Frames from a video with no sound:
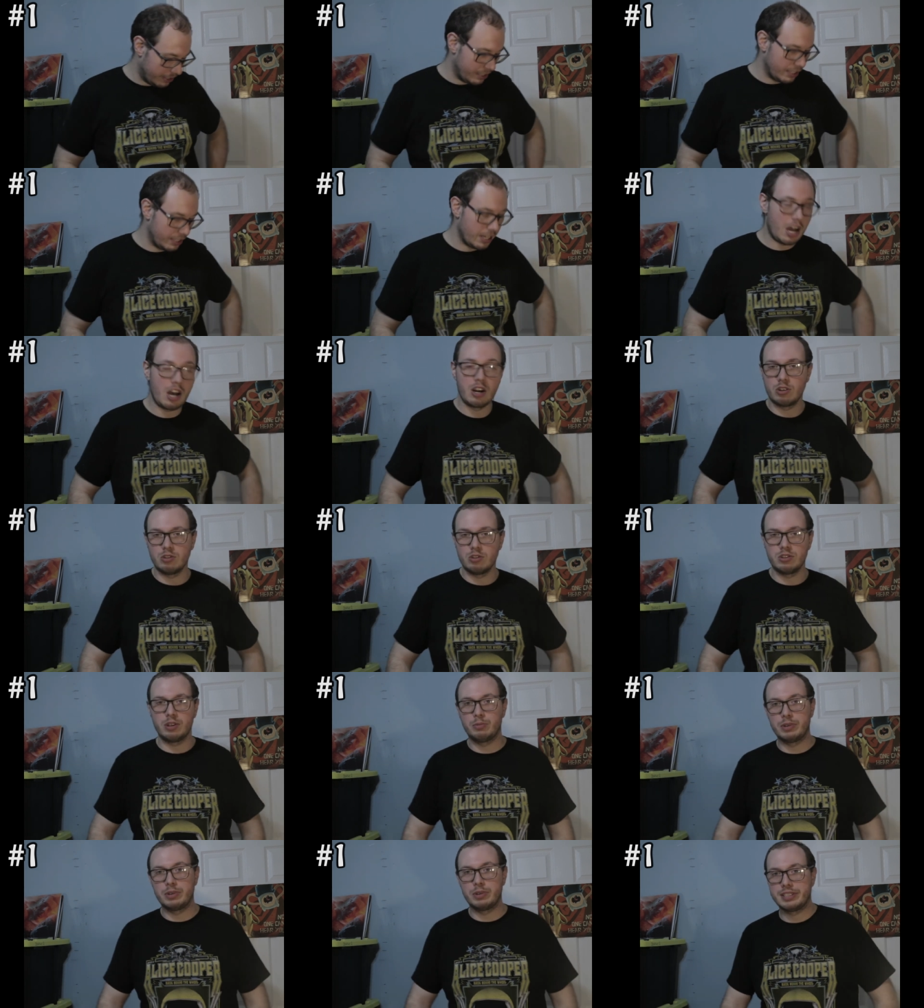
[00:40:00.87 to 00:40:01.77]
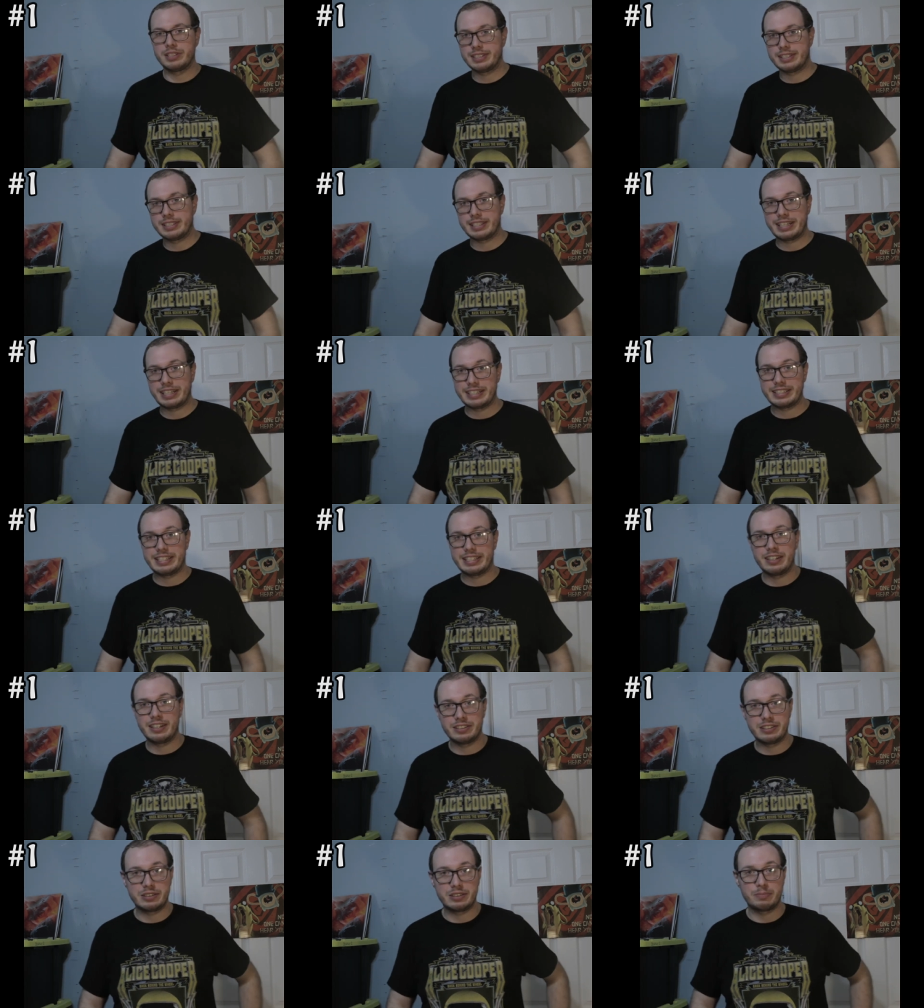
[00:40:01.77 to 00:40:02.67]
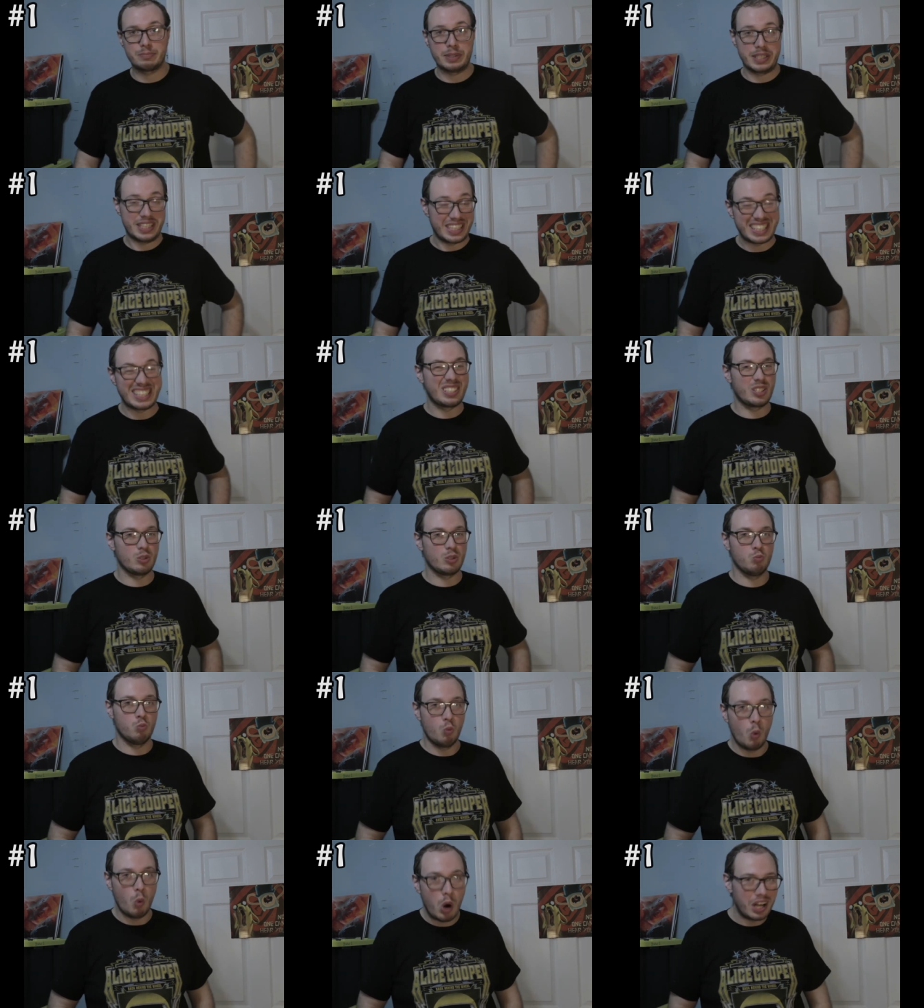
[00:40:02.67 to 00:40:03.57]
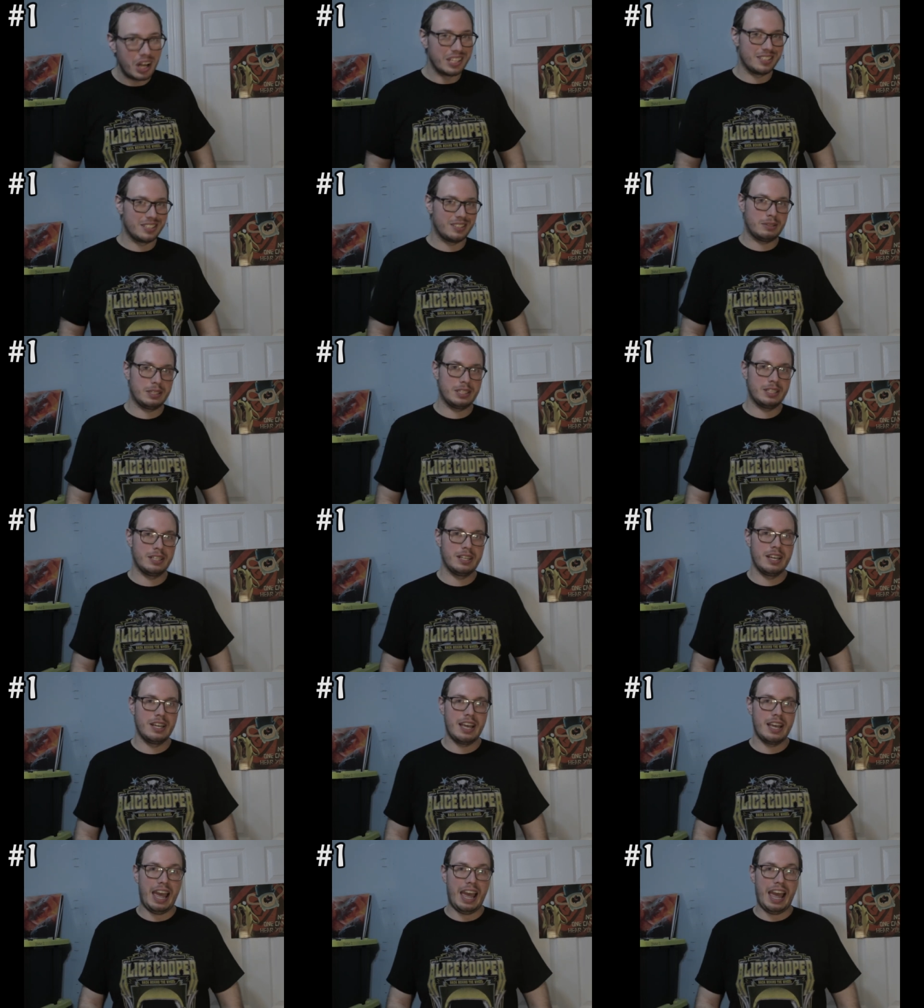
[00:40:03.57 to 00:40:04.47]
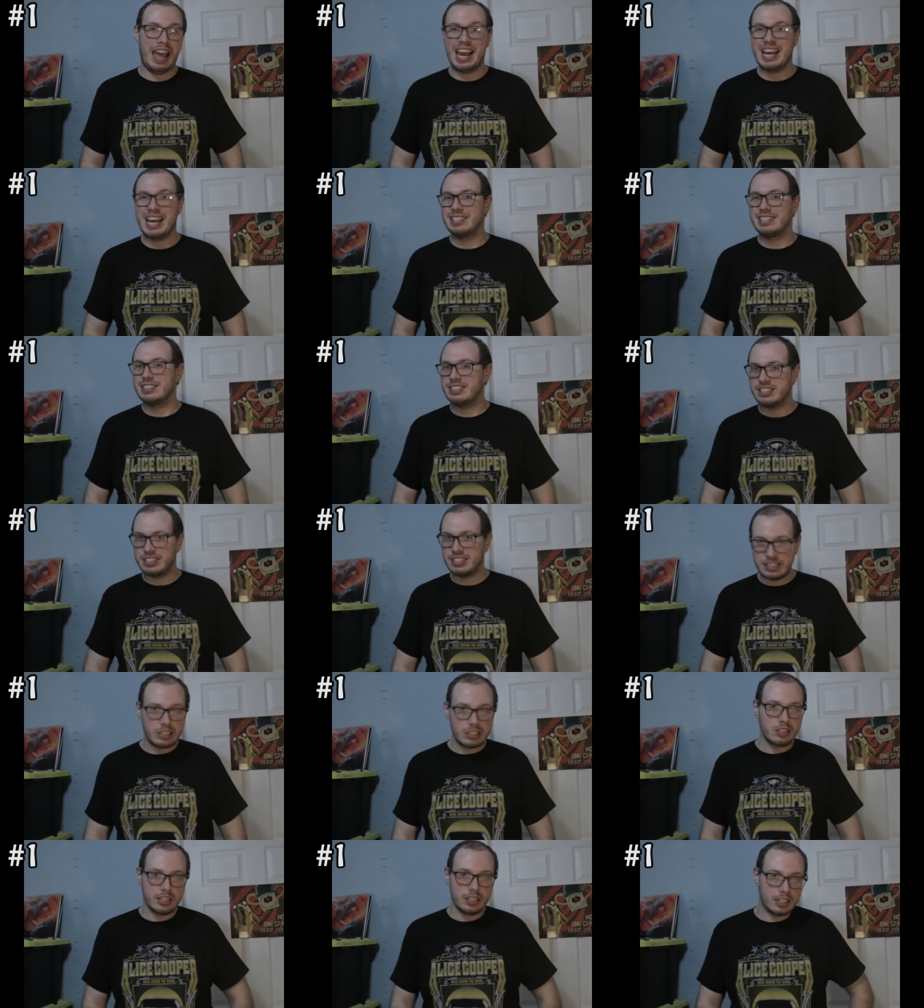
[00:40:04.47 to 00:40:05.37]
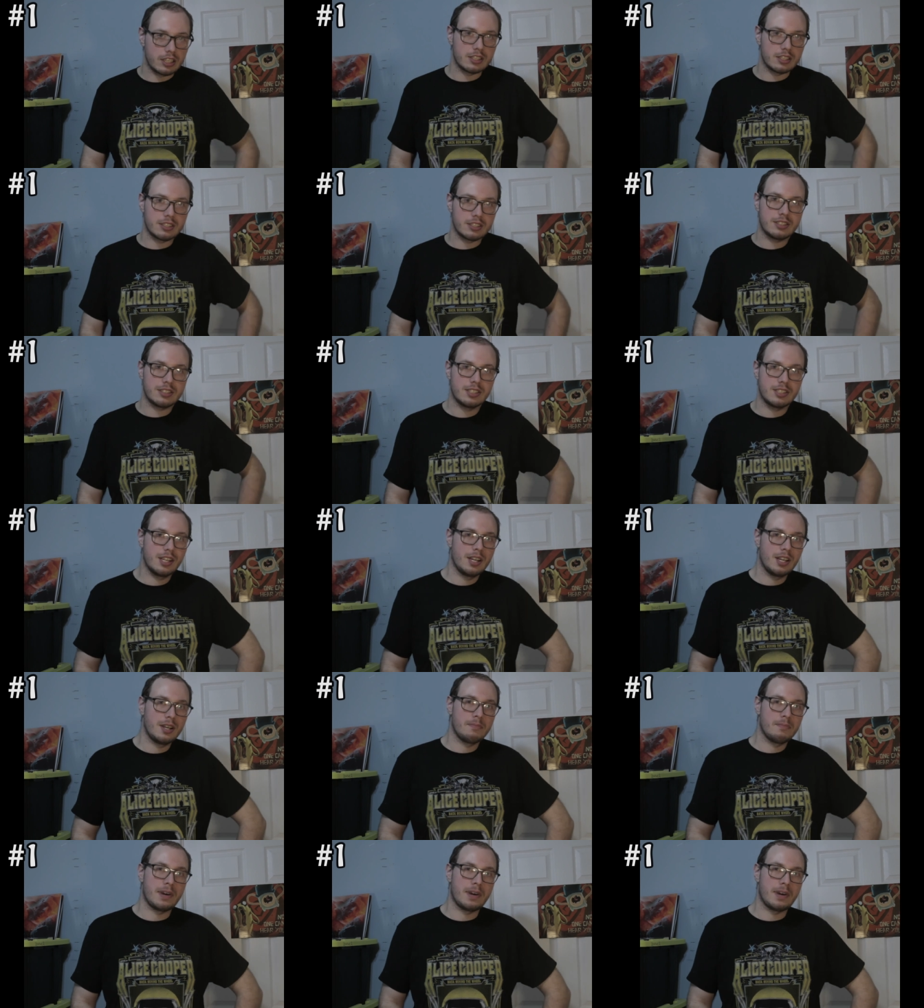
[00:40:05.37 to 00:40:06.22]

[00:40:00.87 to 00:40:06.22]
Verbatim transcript: not only was this a contender, but this was and still is my